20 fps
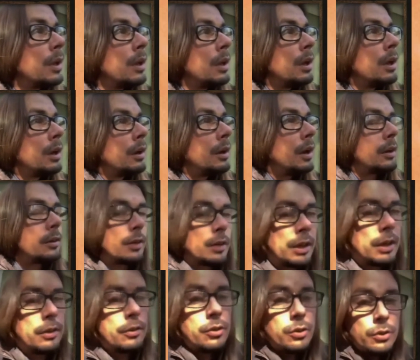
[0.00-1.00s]
not to
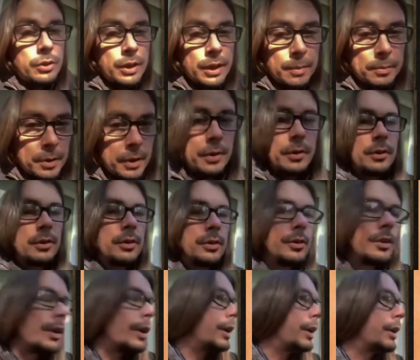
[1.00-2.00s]
get too deep into
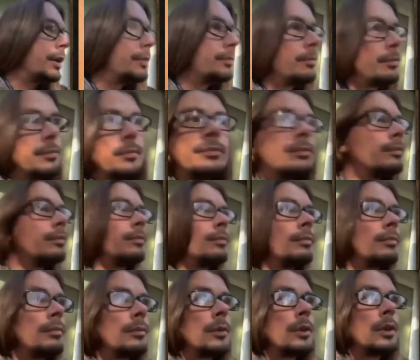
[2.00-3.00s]
the
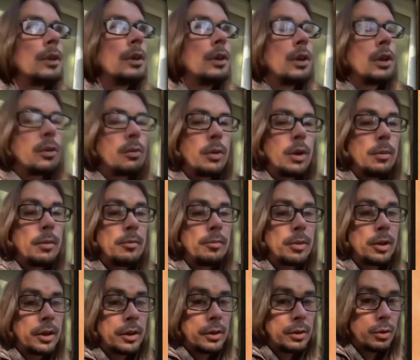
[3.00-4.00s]
realm of
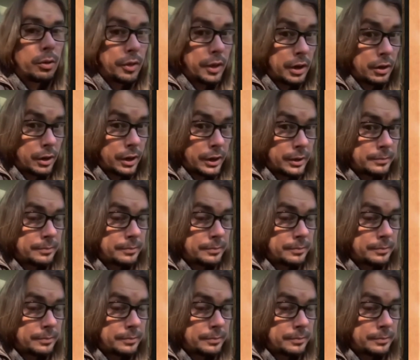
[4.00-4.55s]
political theory,